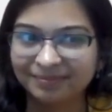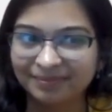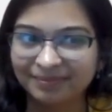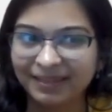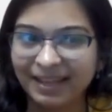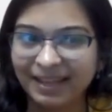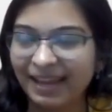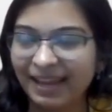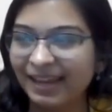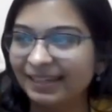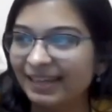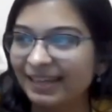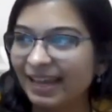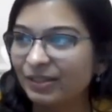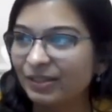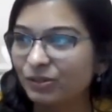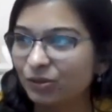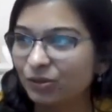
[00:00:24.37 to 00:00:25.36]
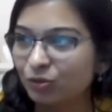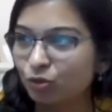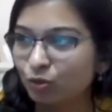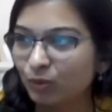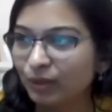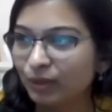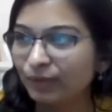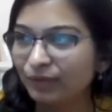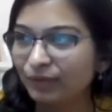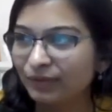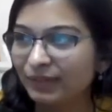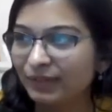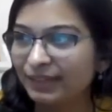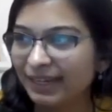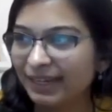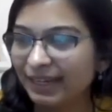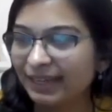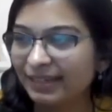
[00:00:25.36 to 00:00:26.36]
And as usual, we will
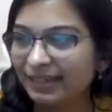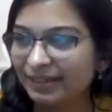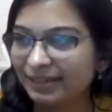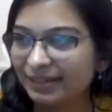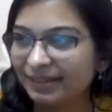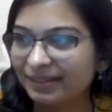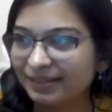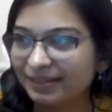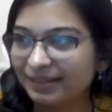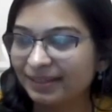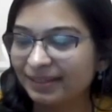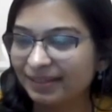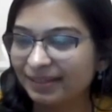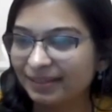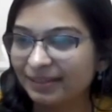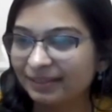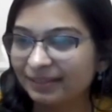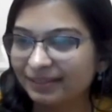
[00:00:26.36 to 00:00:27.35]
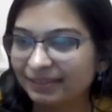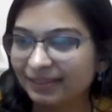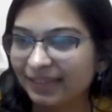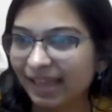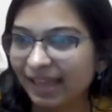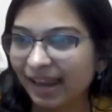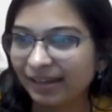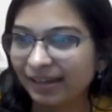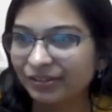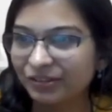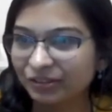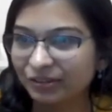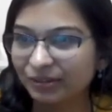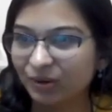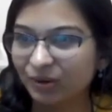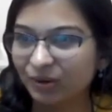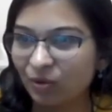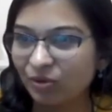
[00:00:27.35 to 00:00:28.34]
take the character
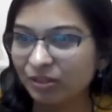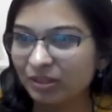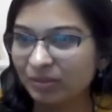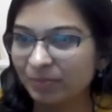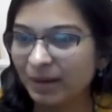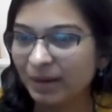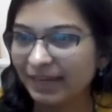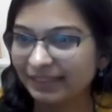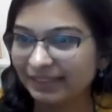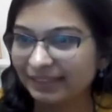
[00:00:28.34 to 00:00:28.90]
or sprite.